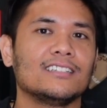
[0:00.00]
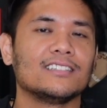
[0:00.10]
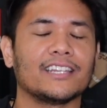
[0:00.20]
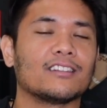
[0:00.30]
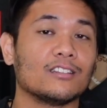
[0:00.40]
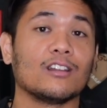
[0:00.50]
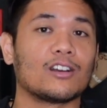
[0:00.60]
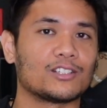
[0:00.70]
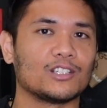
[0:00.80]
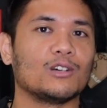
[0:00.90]
like the
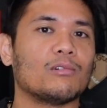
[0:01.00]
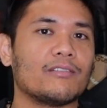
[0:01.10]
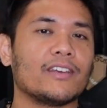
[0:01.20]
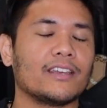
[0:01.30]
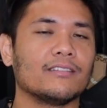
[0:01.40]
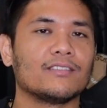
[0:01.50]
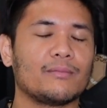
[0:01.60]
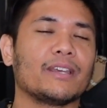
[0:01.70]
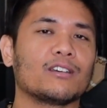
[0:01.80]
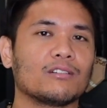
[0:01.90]
large Loewe
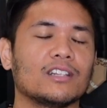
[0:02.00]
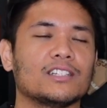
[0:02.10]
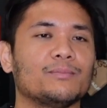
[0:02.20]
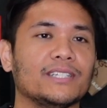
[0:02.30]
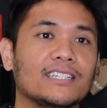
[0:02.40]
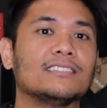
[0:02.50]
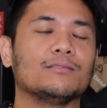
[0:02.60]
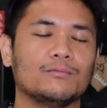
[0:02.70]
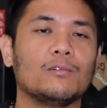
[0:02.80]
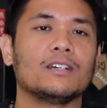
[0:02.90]
flamenco clutch, because
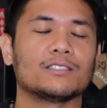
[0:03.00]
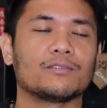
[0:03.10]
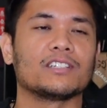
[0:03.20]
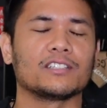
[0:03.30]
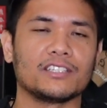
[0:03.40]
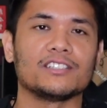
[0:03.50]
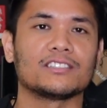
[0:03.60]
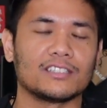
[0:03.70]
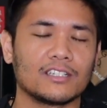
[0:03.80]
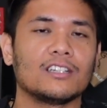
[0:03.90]
it was originally
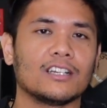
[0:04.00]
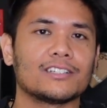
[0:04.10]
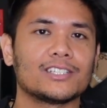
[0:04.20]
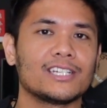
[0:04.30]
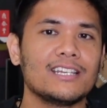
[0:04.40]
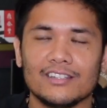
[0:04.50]
just a clutch.